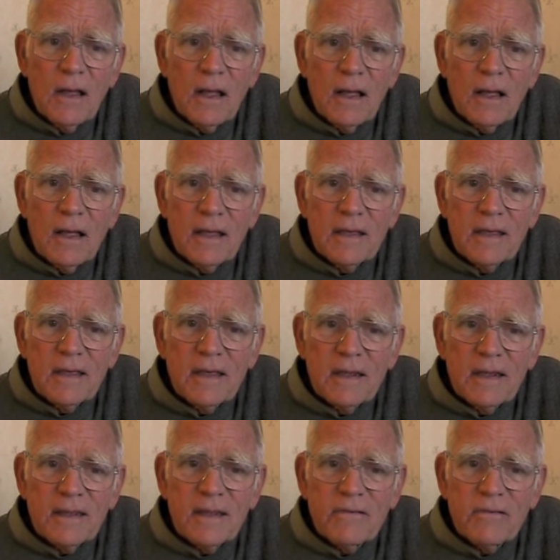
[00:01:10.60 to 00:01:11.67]

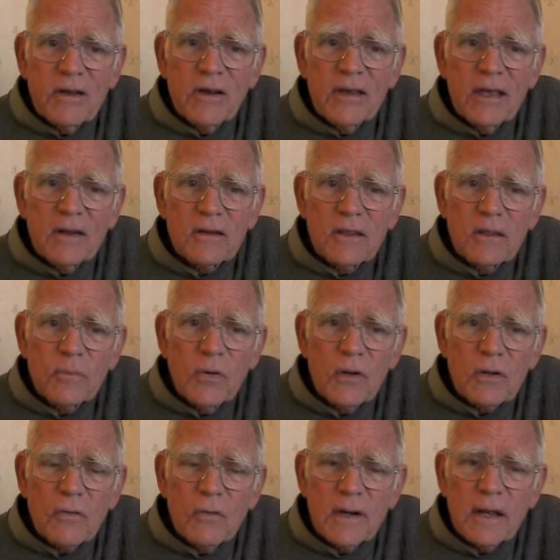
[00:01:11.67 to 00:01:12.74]
At the very end of the
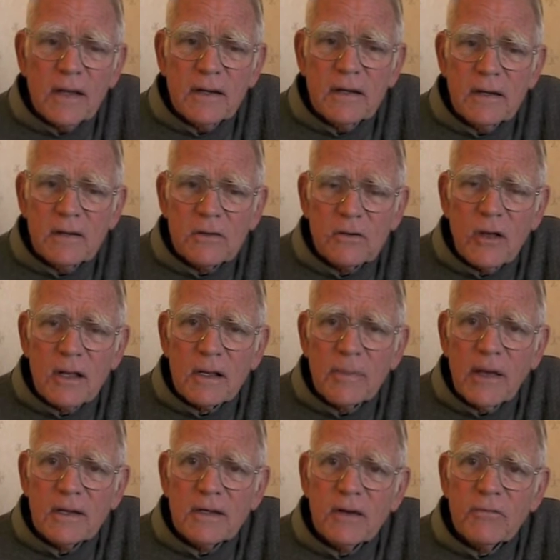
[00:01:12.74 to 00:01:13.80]
book, when I talk
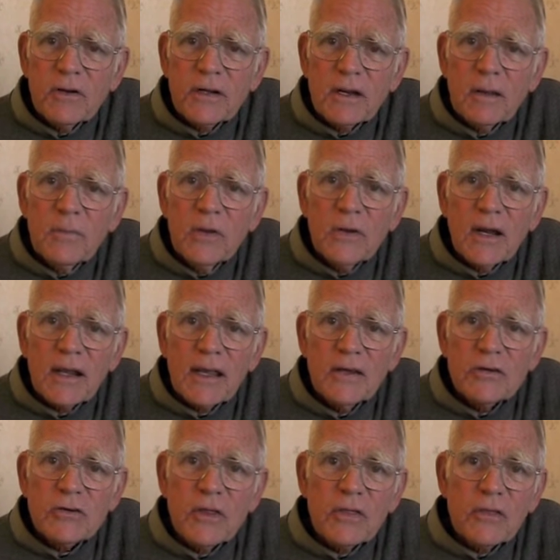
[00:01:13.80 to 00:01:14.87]
about different
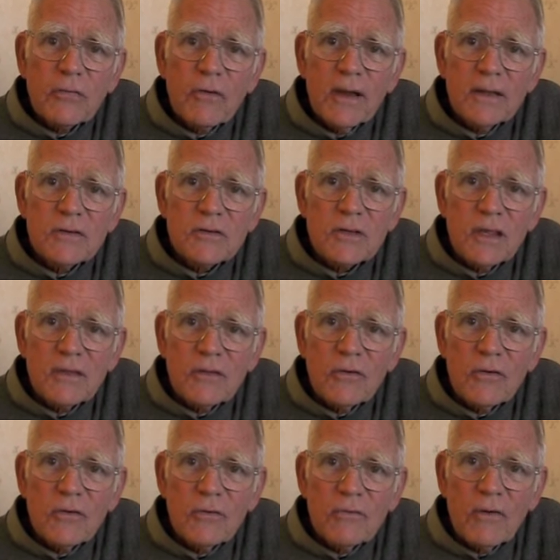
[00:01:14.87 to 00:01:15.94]
communication threads
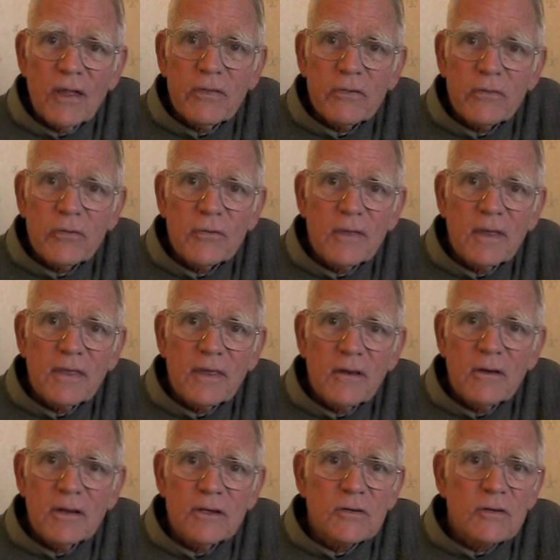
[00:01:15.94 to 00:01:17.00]
that run through the
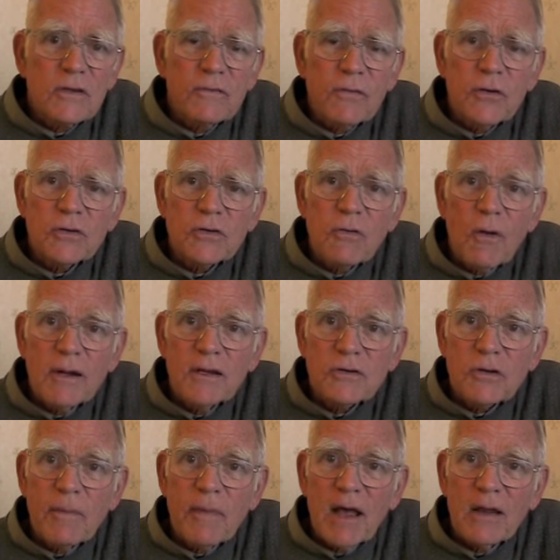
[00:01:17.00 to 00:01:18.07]
theories, the first one
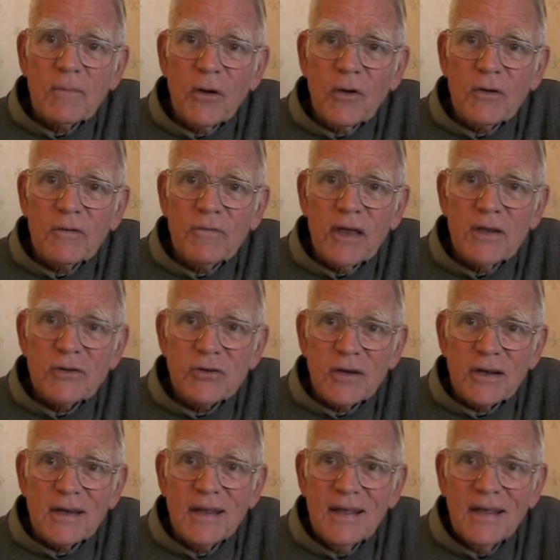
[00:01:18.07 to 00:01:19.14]
is about motivation.